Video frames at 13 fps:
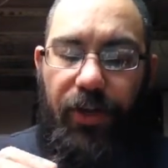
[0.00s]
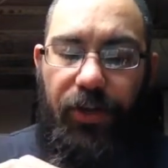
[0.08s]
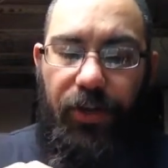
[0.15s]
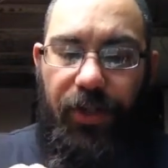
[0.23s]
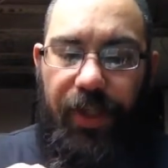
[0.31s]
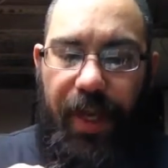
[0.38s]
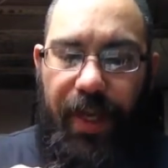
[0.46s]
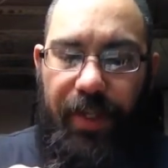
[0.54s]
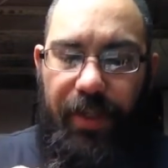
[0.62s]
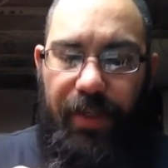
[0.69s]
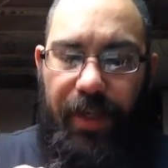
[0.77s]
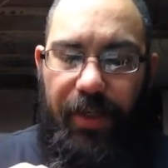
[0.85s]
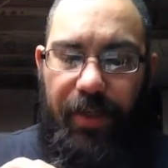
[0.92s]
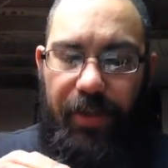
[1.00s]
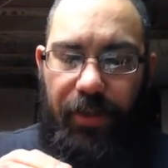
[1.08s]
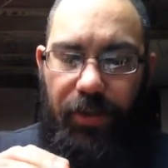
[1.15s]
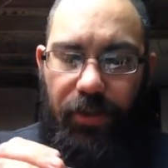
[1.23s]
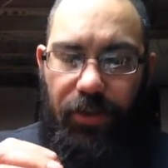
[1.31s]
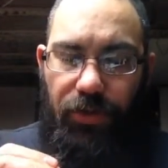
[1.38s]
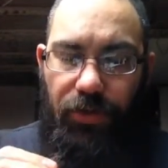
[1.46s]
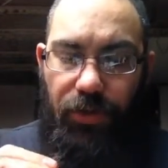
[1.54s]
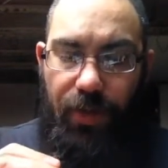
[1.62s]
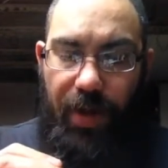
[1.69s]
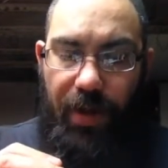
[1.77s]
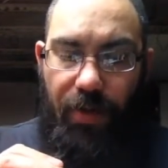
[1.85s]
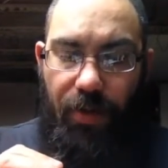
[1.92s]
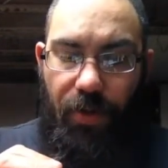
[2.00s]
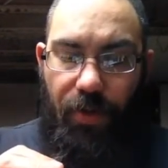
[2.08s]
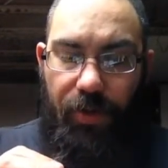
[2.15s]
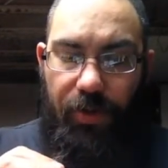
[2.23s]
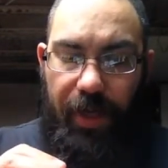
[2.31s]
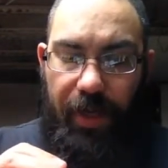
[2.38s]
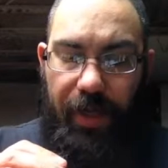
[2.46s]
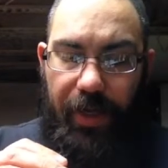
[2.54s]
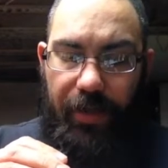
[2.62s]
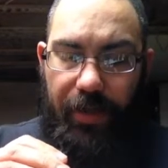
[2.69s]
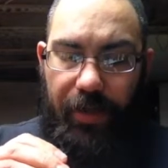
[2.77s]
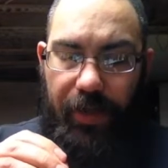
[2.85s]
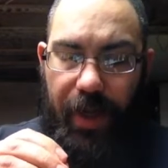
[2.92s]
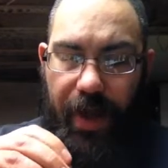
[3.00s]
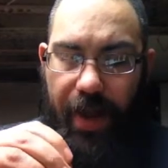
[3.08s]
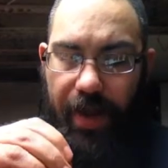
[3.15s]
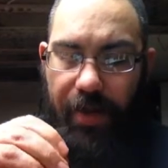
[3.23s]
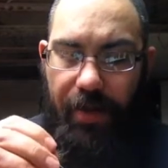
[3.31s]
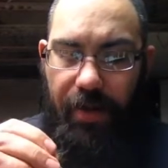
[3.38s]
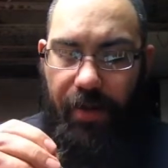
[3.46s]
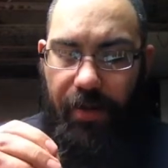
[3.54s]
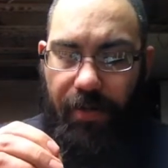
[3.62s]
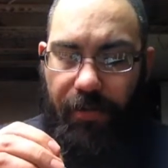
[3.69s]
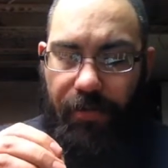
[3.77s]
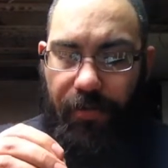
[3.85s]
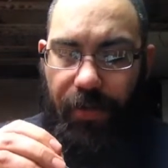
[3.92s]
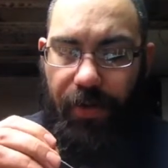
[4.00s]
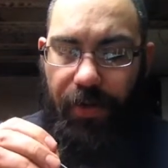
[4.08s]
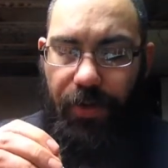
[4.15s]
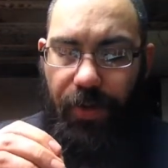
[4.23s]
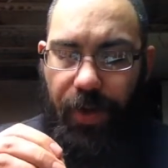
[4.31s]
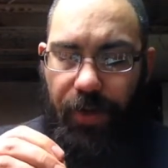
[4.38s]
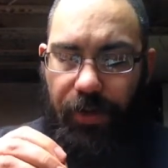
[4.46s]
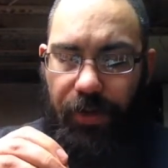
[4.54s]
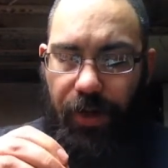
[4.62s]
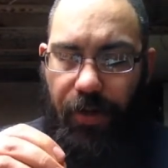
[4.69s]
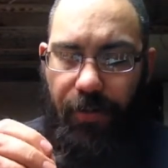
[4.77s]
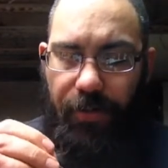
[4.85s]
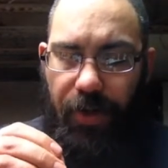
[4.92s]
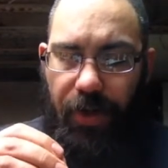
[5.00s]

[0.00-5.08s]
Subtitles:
So it's got these nice little juice well holes on either side of where the coils go.